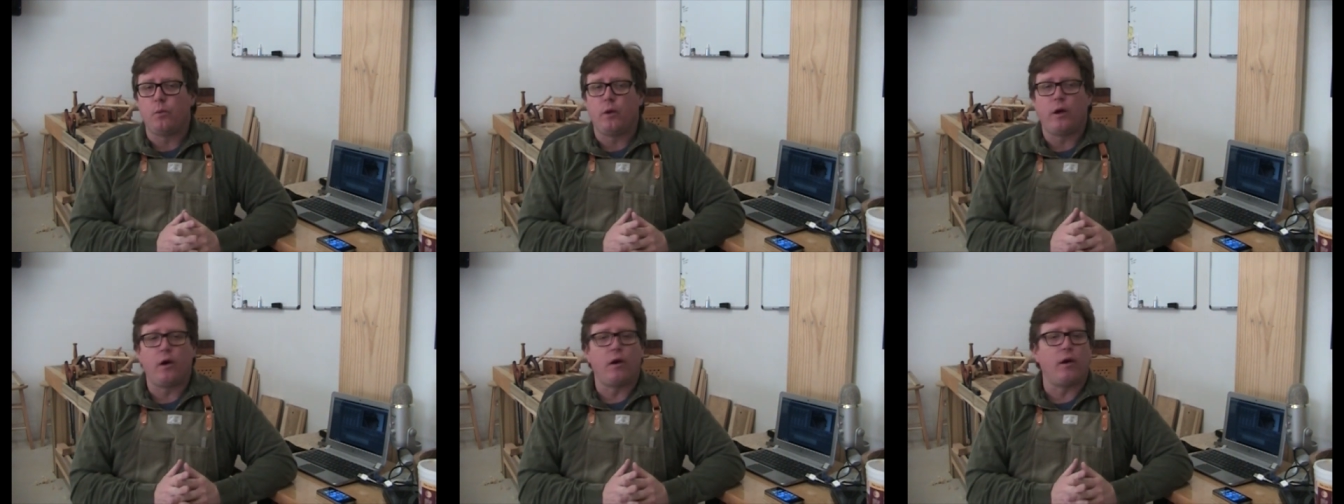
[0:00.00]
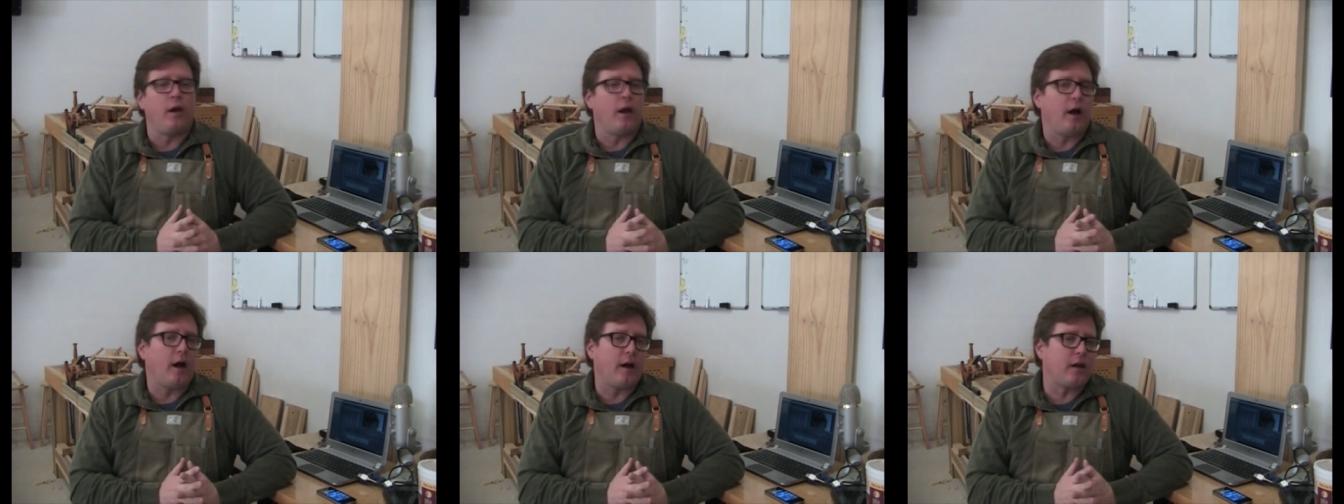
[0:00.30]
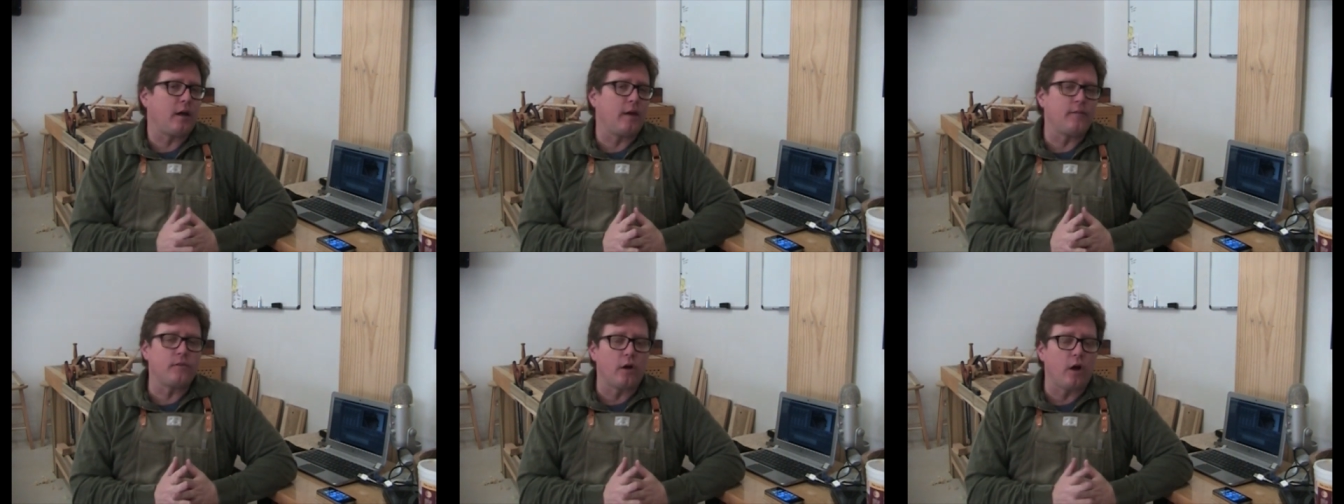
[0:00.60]
We are
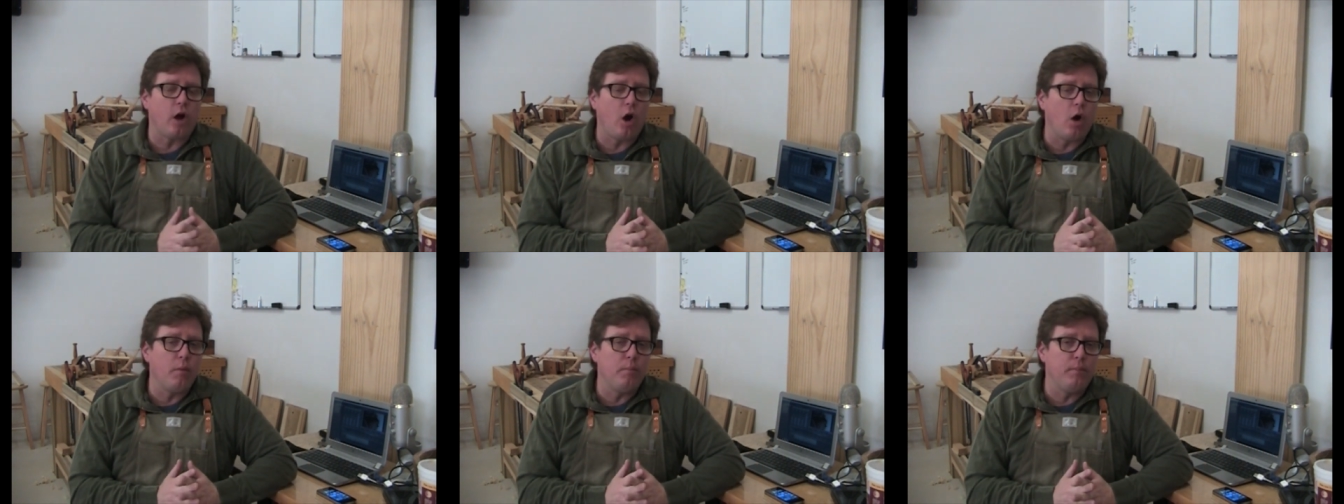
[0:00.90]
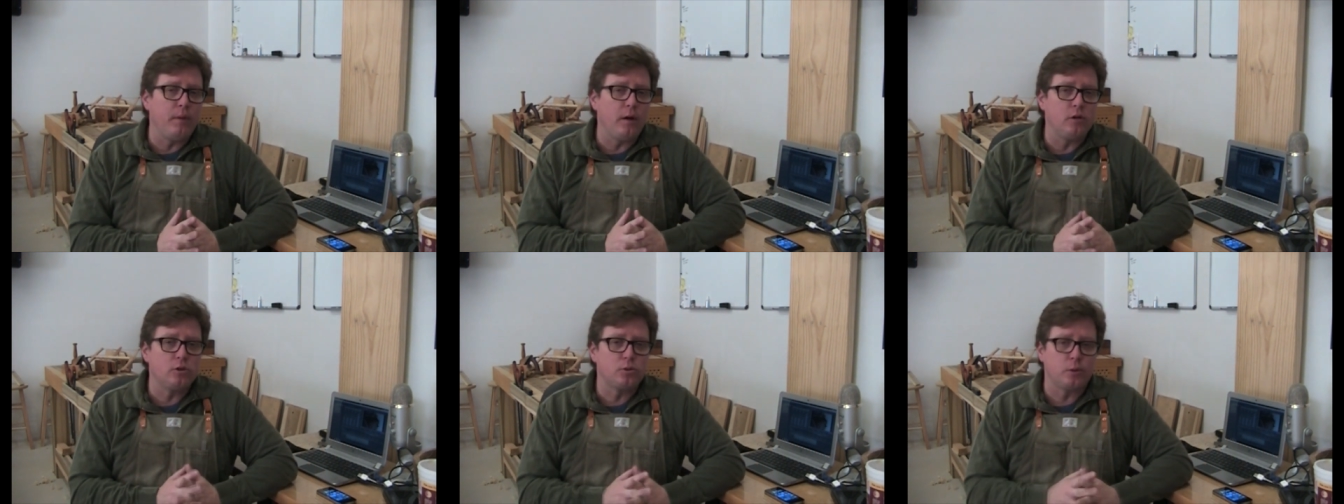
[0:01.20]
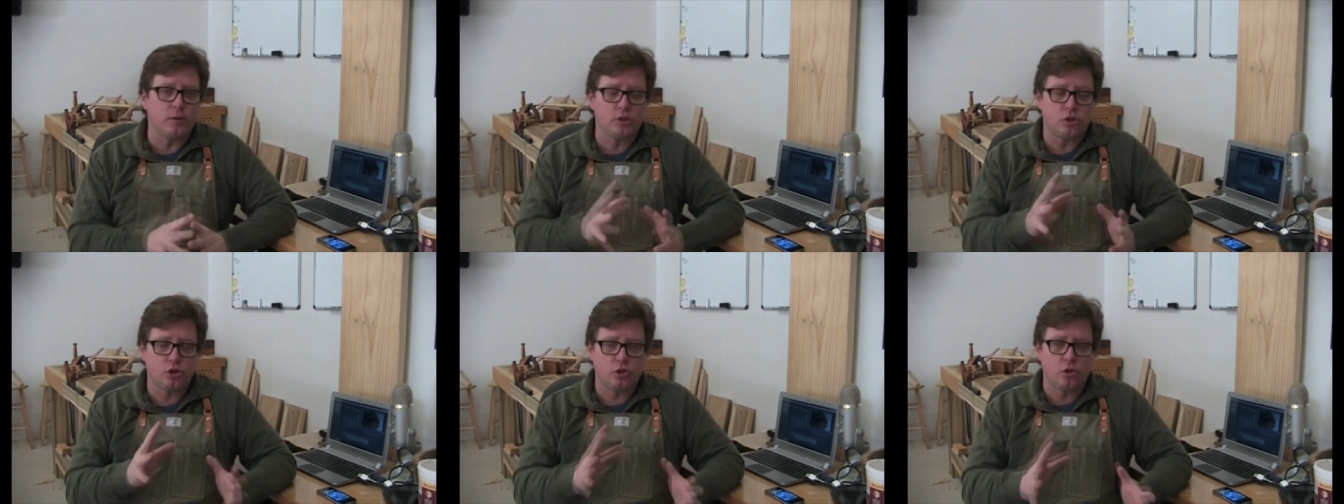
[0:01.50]
not covering our own bills
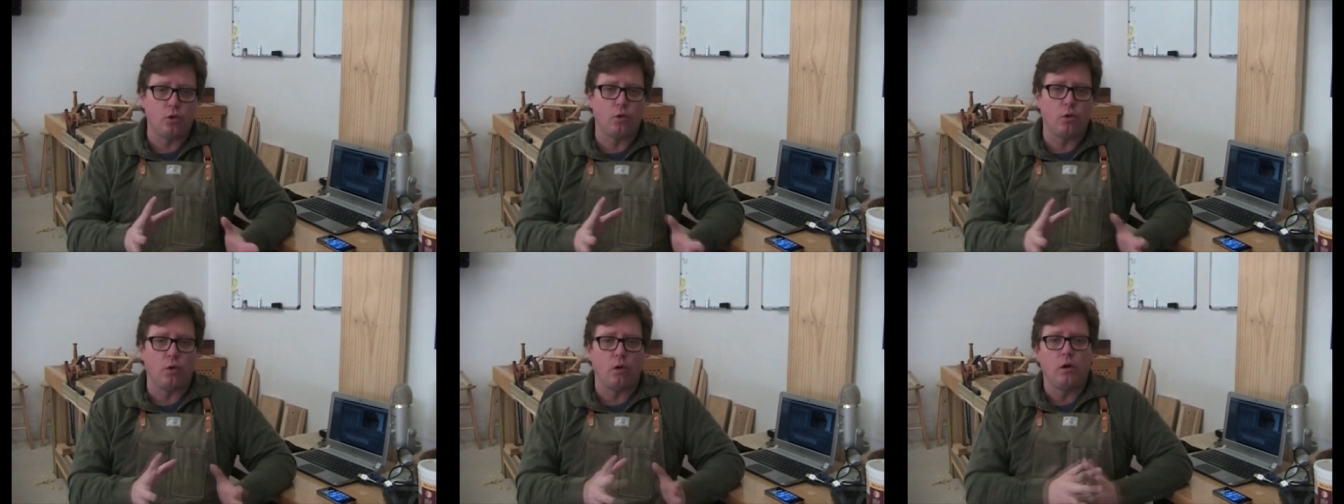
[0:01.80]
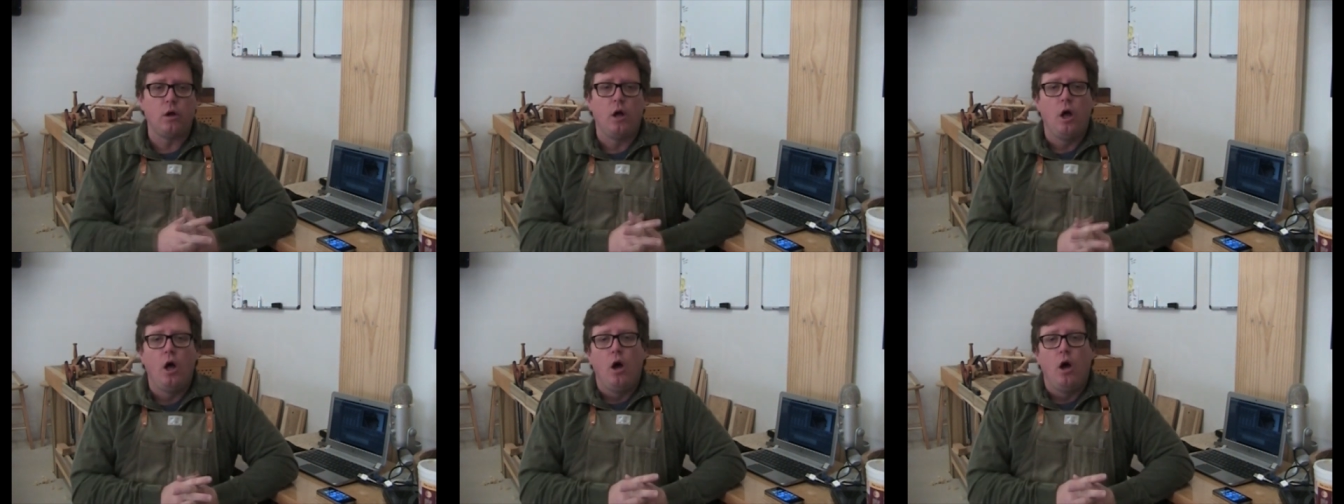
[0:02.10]
with the school.